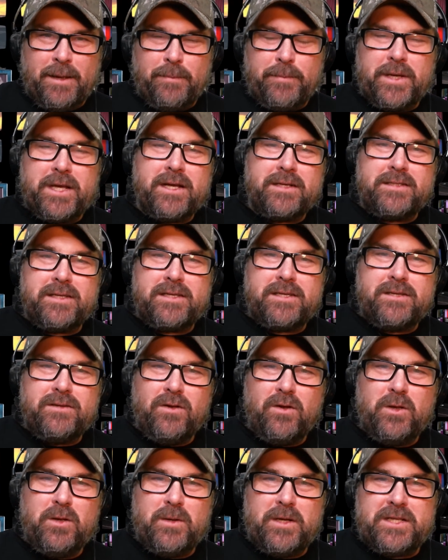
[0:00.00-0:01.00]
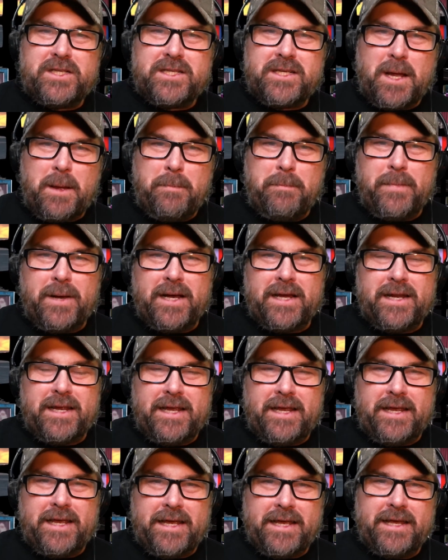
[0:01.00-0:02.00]
Because as soon as
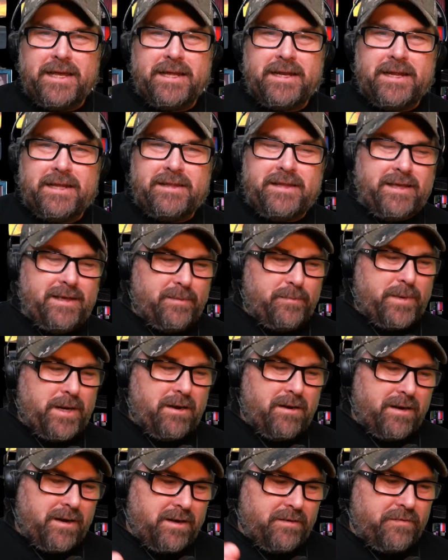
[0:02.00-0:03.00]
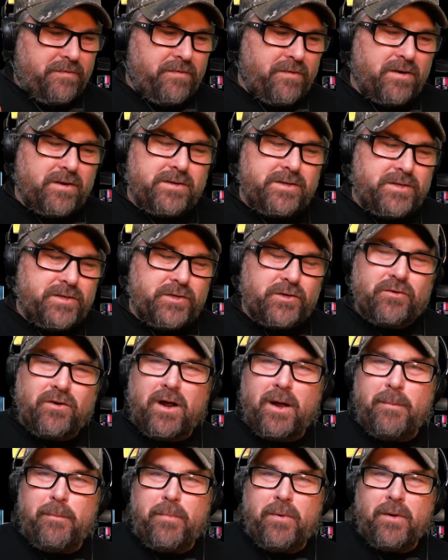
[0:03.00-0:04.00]
somebody in the America First
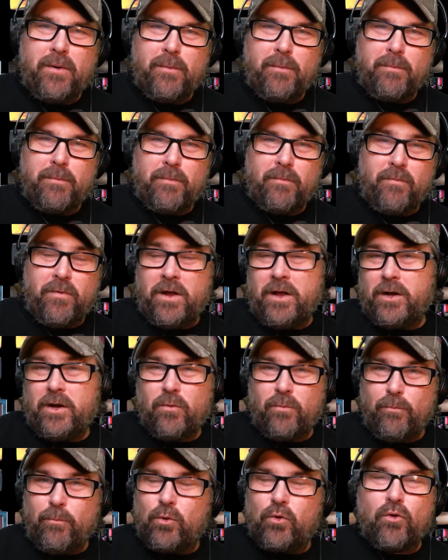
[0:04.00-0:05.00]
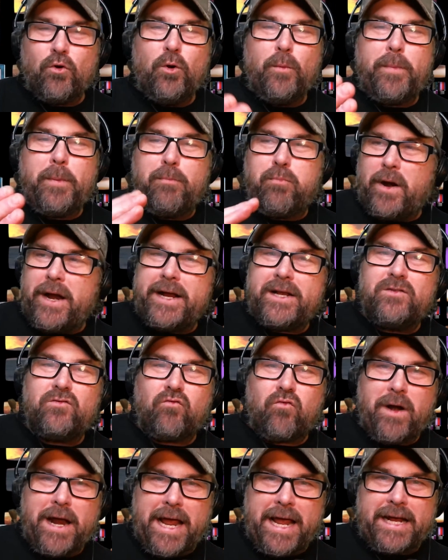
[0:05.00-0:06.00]
Trump group breaks
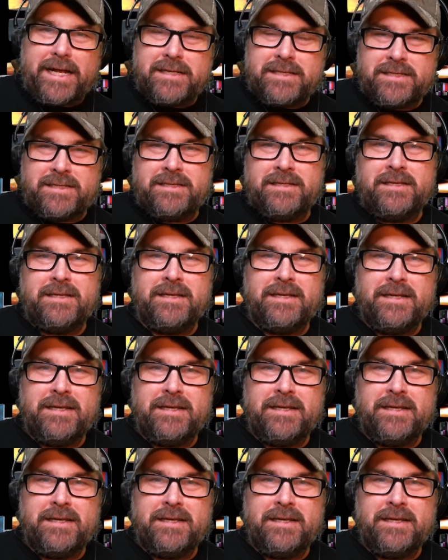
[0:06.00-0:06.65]
ranks